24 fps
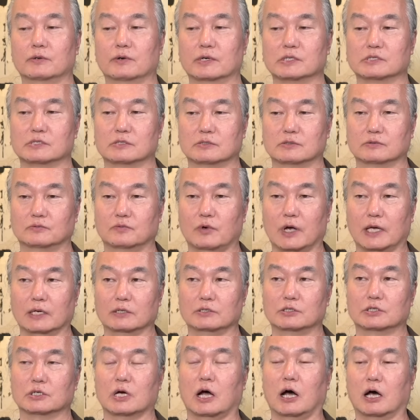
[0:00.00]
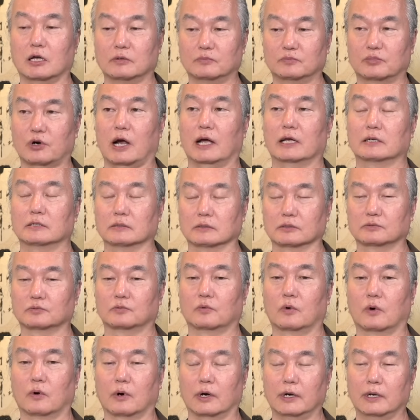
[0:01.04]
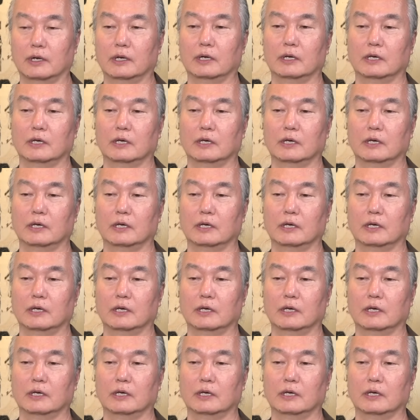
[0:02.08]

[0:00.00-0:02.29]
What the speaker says: US to wage unbridled war.